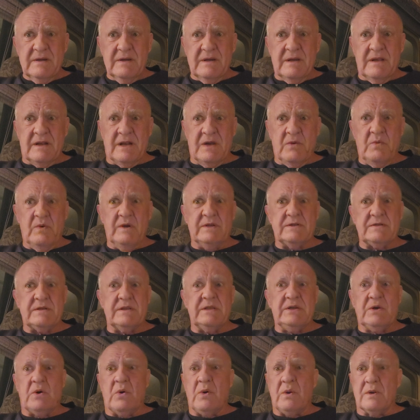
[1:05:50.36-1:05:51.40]
and I went to
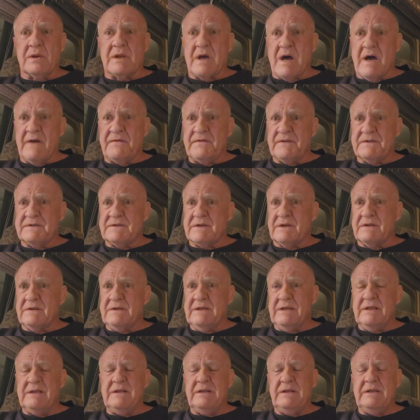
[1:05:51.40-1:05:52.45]
the old office on
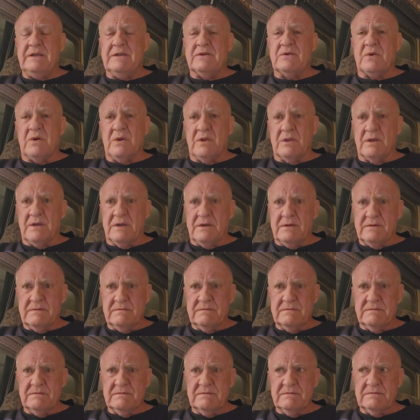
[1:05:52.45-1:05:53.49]
Indianola
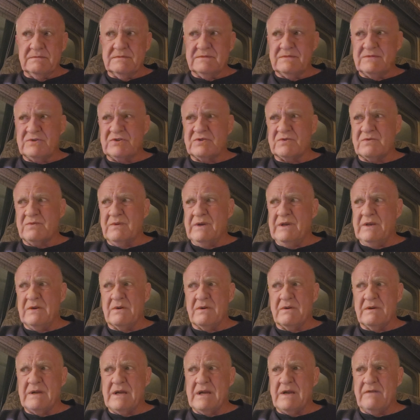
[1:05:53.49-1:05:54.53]
Street
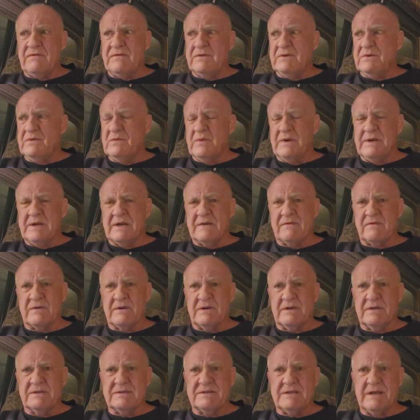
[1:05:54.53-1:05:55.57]
or Avenue, whatever
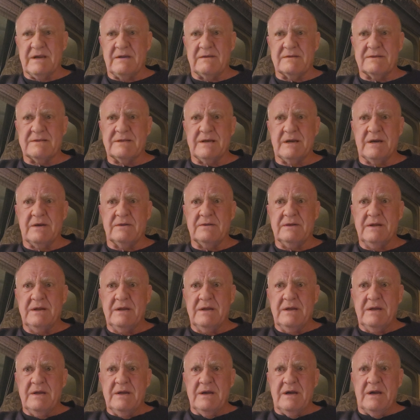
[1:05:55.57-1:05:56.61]
it is downtown.
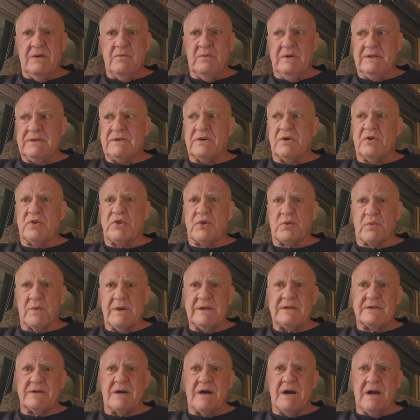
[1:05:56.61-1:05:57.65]
I went there 3
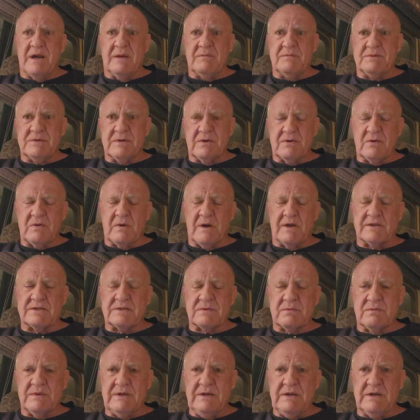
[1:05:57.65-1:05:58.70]
times across
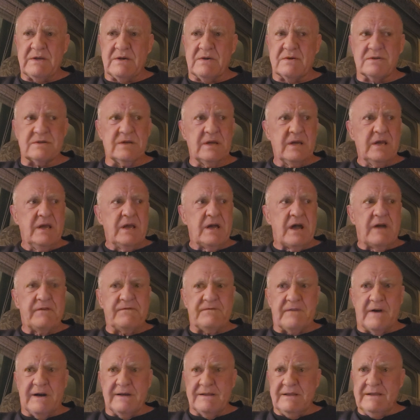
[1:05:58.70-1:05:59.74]
3 years. I
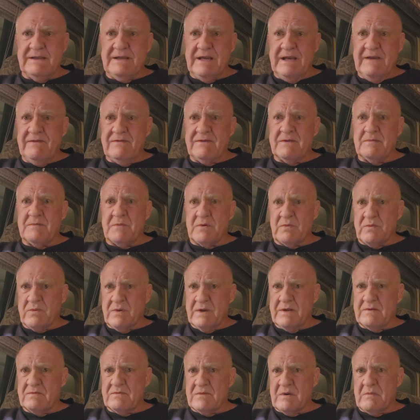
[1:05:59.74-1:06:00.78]
finally gave them a
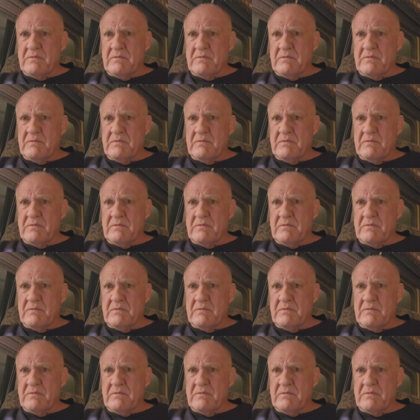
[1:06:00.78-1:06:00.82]
written